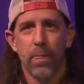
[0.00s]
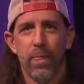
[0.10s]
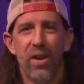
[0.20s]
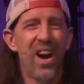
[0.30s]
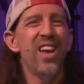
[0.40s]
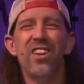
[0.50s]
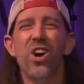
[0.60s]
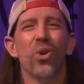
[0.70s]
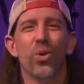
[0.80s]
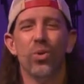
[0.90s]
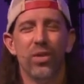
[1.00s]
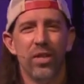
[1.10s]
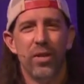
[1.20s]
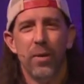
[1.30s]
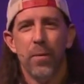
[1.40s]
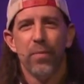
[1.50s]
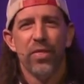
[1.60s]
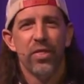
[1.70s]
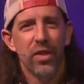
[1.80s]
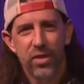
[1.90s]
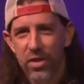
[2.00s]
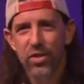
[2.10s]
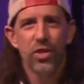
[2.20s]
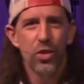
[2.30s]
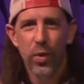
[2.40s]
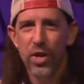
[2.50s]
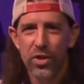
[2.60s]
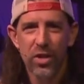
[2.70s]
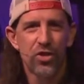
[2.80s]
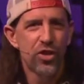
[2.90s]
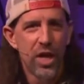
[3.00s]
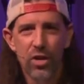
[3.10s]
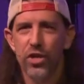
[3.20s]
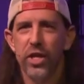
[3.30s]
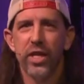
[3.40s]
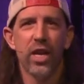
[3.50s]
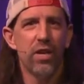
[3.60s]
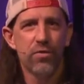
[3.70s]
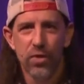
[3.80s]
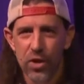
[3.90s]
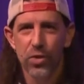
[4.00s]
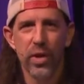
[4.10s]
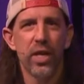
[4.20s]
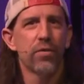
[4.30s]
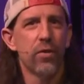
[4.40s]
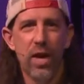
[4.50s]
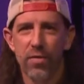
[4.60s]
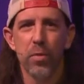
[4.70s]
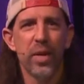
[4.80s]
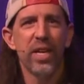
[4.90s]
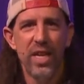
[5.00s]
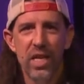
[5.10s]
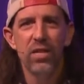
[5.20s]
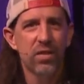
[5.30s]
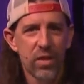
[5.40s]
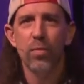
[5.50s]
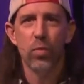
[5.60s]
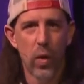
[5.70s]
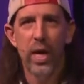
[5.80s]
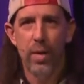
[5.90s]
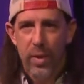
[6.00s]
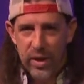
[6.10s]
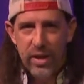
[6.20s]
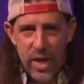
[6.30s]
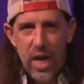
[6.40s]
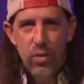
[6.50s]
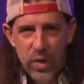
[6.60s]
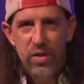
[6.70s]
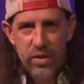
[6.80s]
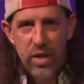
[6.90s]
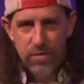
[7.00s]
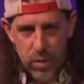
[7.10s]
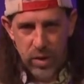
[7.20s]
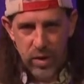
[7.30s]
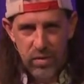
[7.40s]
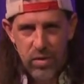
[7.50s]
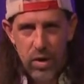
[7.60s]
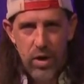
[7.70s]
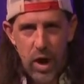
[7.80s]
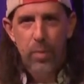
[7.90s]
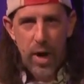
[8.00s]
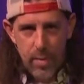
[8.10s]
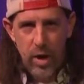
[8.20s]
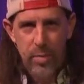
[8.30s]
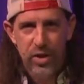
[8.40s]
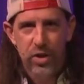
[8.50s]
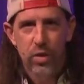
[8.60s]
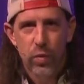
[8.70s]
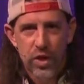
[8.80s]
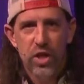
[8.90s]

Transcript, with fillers: Now, I know that this situation is challenging and frustrating for everybody in some way, but can we stay focused on our primary mission, which